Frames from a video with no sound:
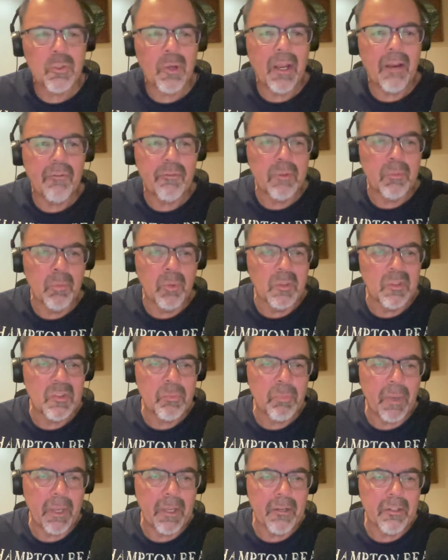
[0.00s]
draftable
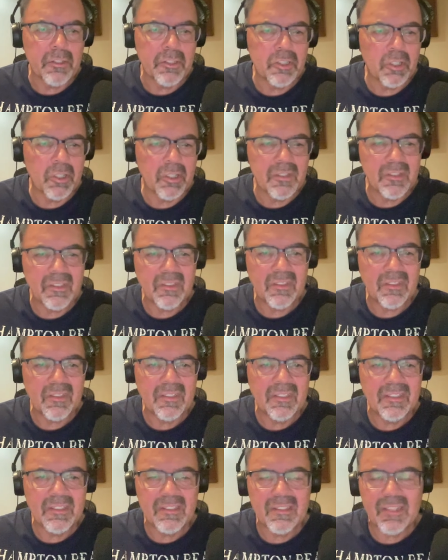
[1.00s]
spider charts it's
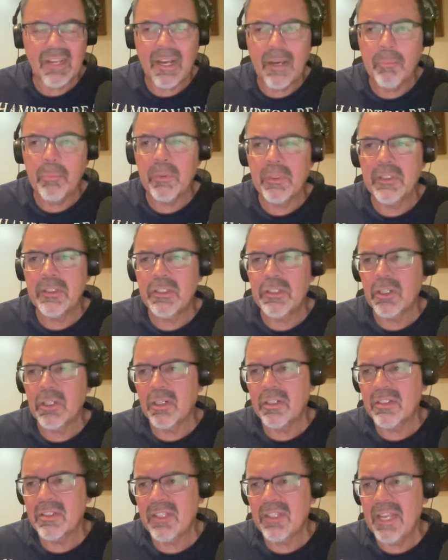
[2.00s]
it's top of the
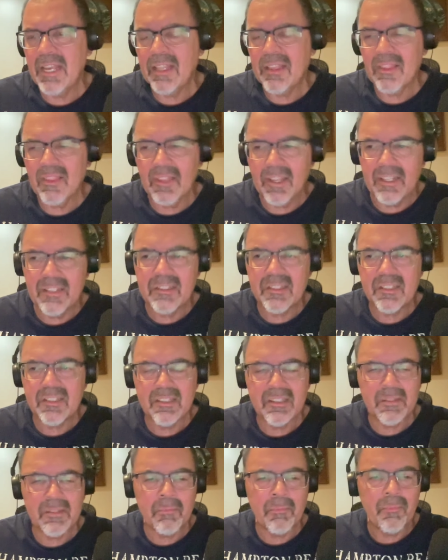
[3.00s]
charts the
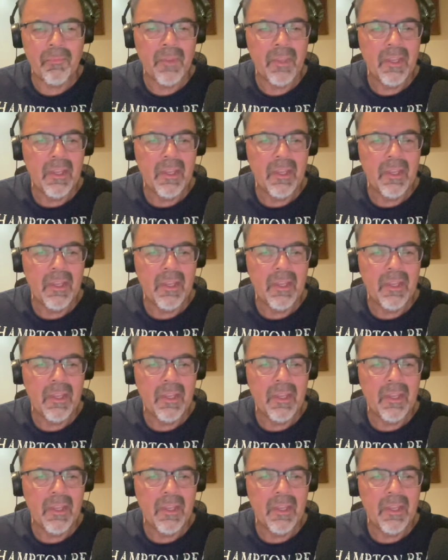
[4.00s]
athleticism